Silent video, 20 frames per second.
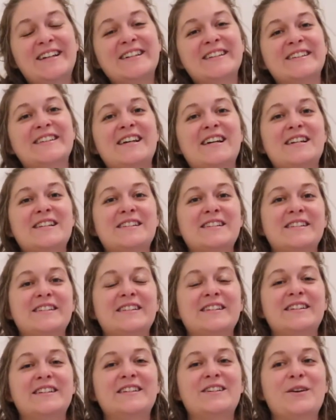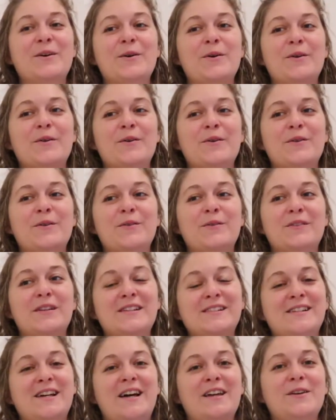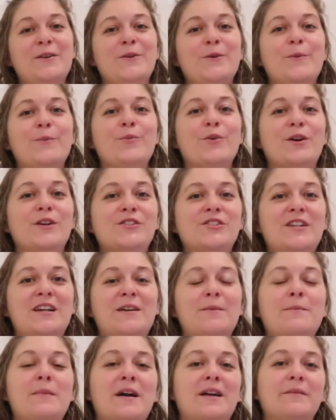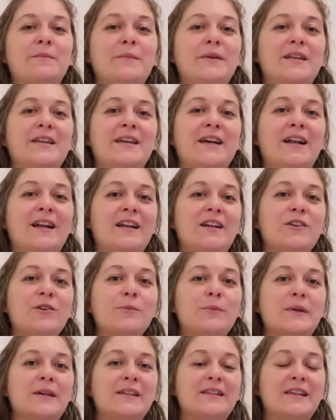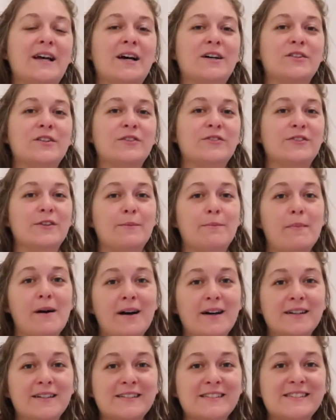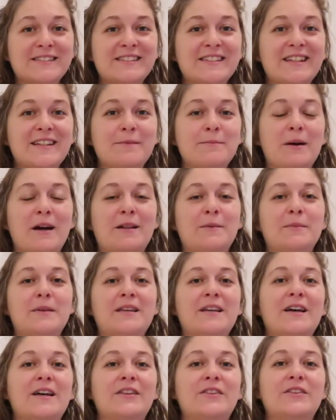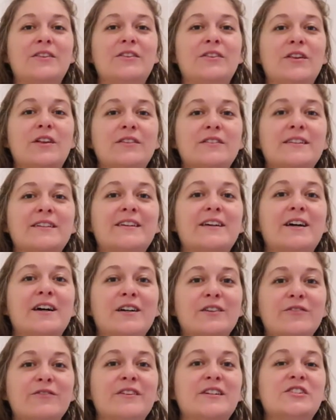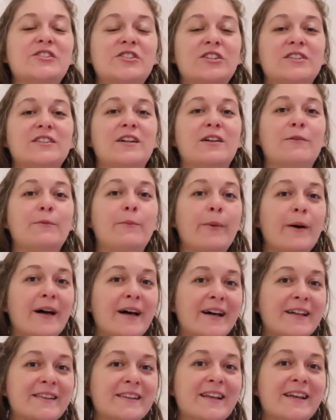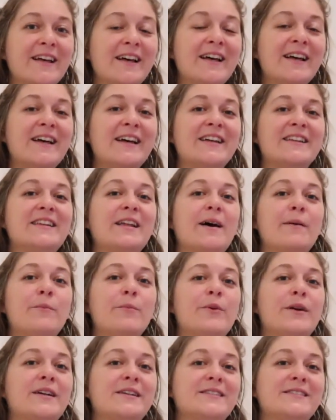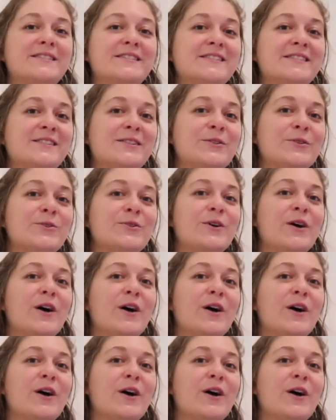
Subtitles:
that your desired project might be a little bit out of the box. It might be a non-conventional path, And that brings you